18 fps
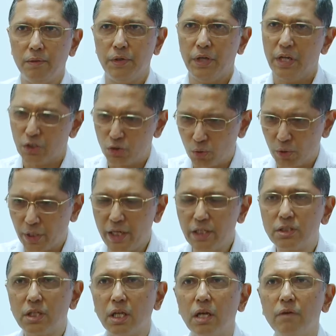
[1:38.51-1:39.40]
is to
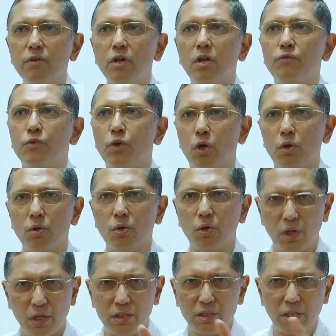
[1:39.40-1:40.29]
raise the level of your own
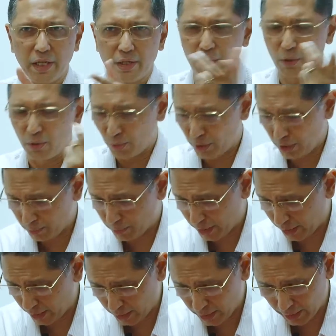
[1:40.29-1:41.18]
knowledge, like you are doing
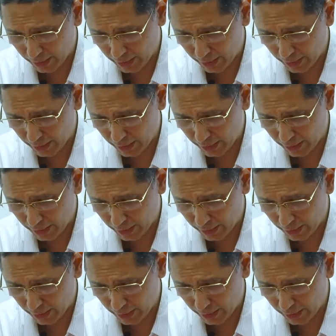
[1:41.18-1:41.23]
by